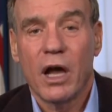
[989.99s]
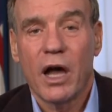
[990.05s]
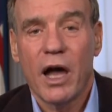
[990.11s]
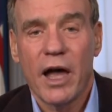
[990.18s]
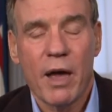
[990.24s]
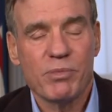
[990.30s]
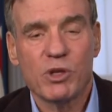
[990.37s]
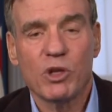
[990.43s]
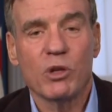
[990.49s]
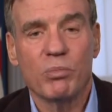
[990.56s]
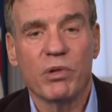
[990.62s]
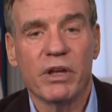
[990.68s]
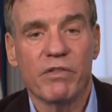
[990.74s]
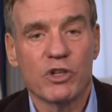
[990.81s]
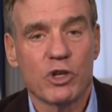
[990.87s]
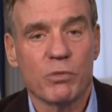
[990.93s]
I absolutely
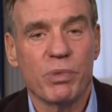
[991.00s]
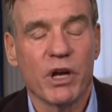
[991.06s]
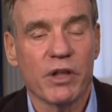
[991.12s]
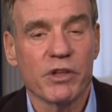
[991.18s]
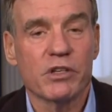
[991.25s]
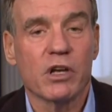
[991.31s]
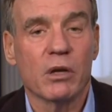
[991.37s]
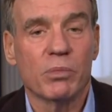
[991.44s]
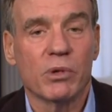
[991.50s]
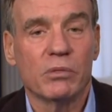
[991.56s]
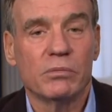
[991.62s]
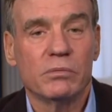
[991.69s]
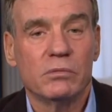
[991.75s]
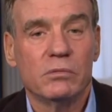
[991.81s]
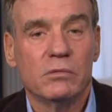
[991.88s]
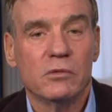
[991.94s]
believe it should be on the table.
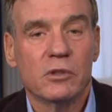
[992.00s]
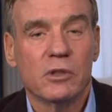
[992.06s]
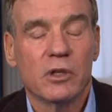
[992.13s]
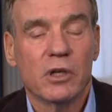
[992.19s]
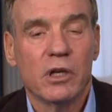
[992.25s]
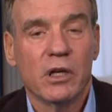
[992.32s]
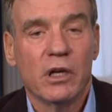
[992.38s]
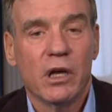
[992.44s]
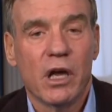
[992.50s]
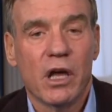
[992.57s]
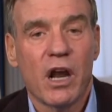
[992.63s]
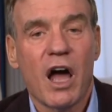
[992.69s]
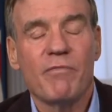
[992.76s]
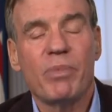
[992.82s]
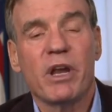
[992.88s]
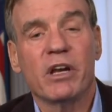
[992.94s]
And
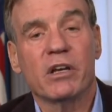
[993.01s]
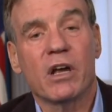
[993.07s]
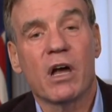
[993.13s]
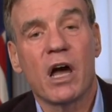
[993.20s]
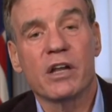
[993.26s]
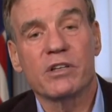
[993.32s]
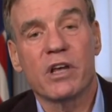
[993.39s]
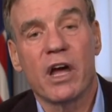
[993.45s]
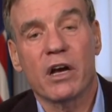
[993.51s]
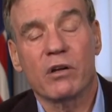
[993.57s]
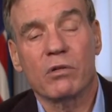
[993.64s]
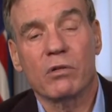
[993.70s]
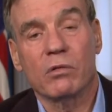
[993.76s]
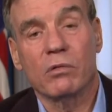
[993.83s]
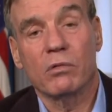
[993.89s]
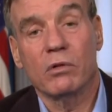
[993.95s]
I've been in contact
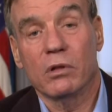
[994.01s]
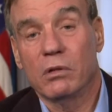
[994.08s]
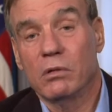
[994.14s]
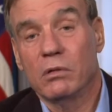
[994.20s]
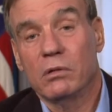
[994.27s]
with